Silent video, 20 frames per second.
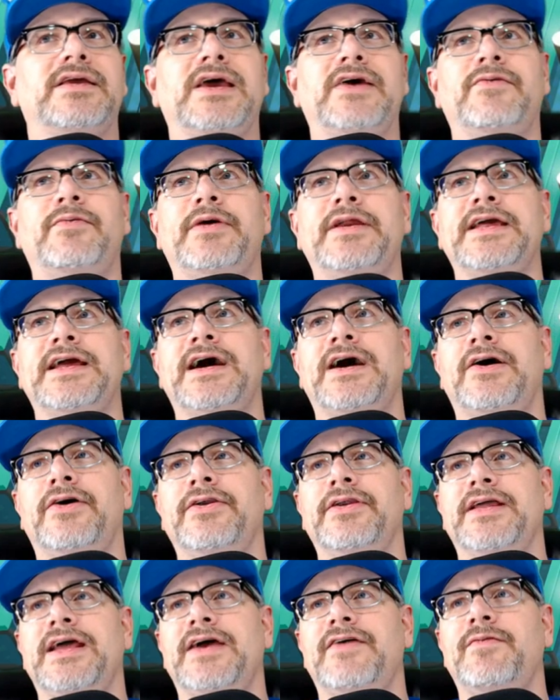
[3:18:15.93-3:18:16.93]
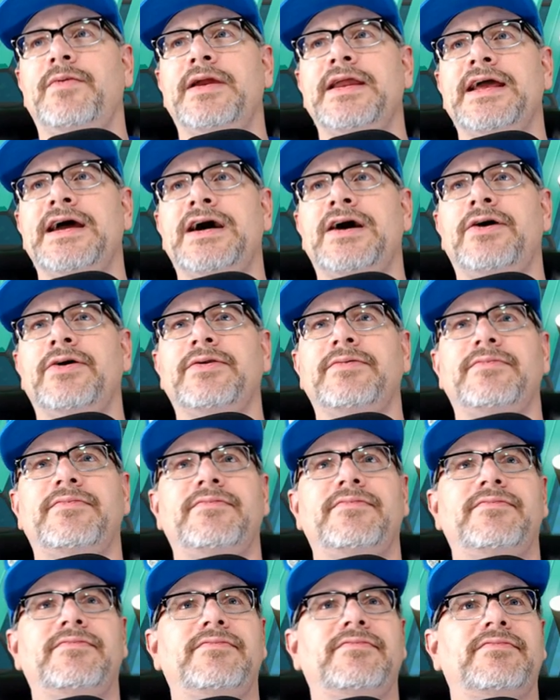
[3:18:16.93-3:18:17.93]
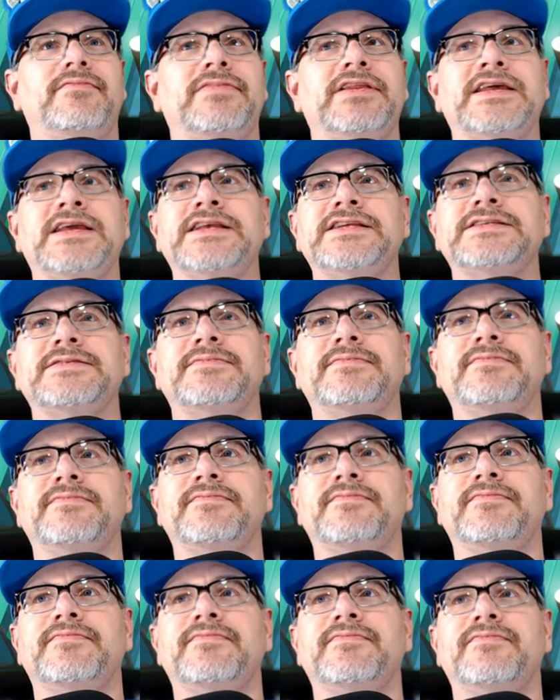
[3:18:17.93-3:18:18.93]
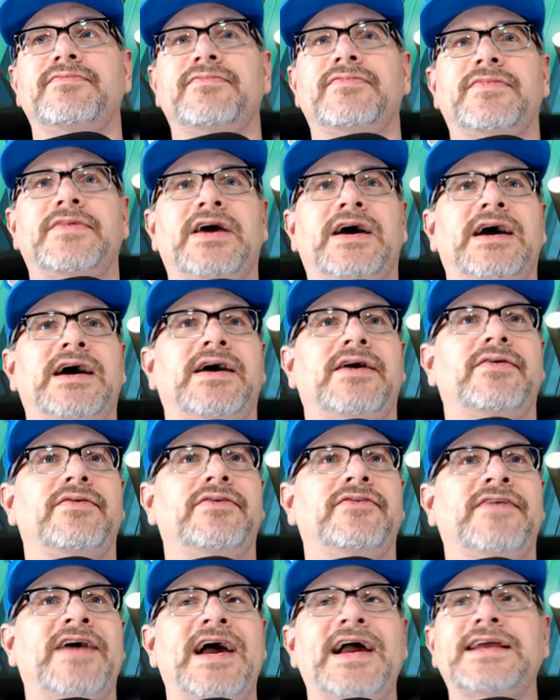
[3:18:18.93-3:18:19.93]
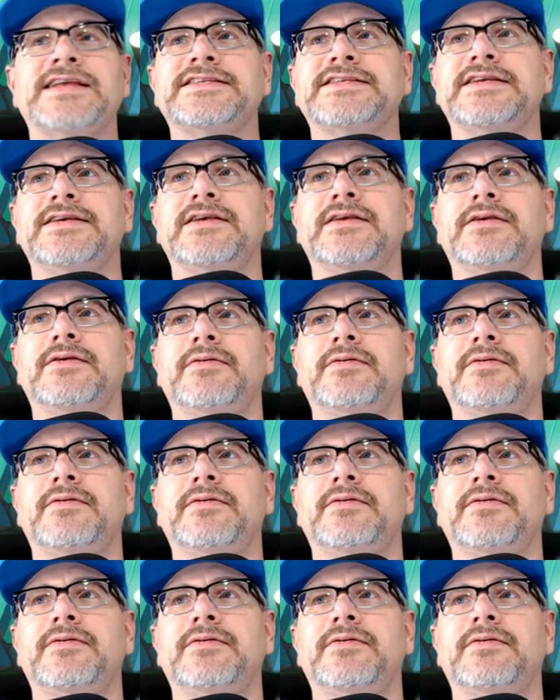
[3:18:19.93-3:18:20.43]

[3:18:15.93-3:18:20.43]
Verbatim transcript: Everybody out. Everybody out. Please. Uh, Revax.